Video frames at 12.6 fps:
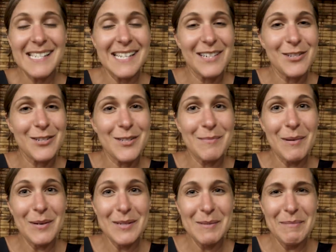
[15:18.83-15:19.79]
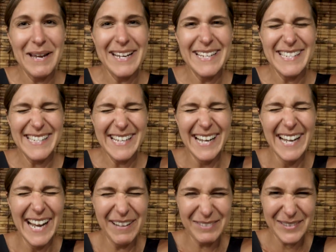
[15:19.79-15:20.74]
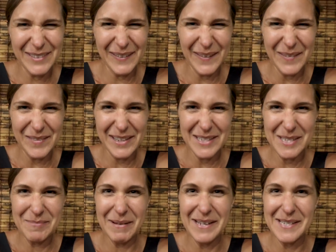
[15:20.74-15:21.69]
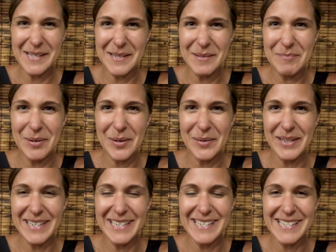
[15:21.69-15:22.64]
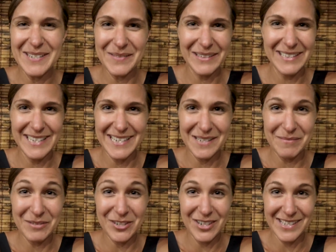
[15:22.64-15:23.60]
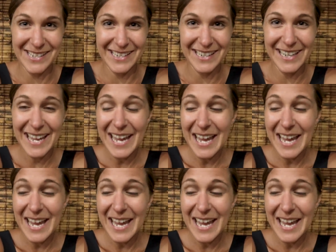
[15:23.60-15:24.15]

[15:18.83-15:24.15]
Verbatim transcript: such a small space. After all of that space on the boat, it is going to take some adjusting.